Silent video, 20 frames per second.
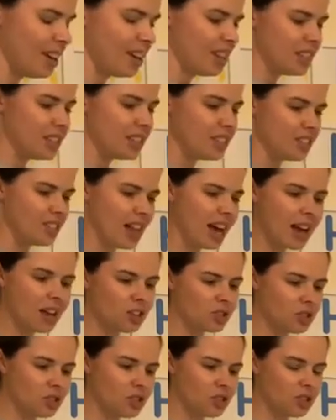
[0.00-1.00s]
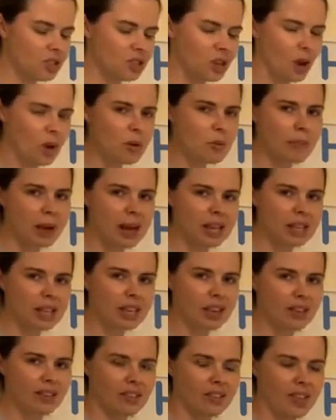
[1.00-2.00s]
So don't
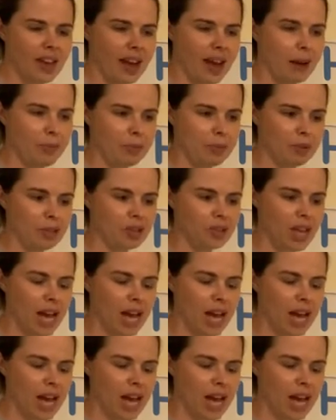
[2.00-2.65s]
panic if that happens.